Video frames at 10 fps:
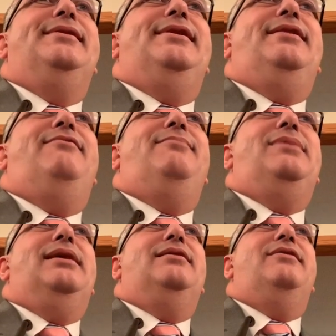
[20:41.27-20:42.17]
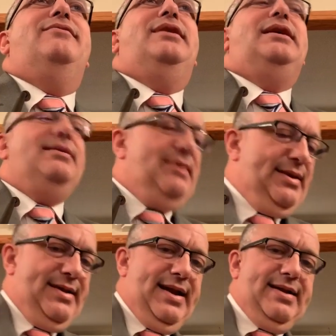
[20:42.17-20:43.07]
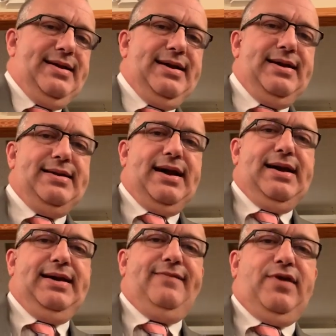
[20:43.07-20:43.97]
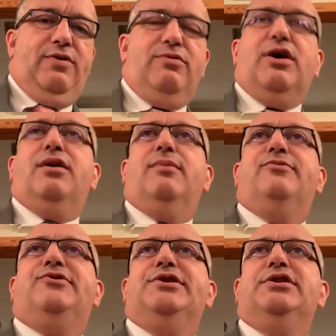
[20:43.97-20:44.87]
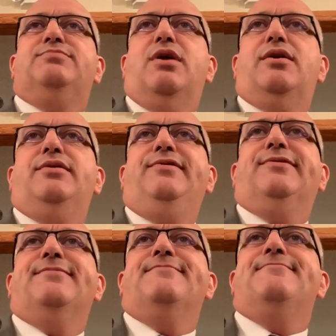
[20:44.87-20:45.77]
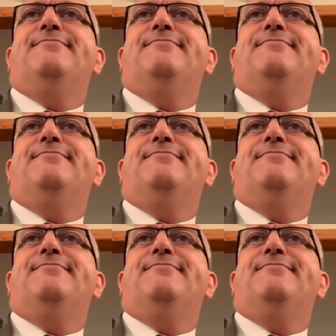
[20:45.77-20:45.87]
And then I went back the other day, me and Daddy did, and I ate 2 Dub's cheeseburgers.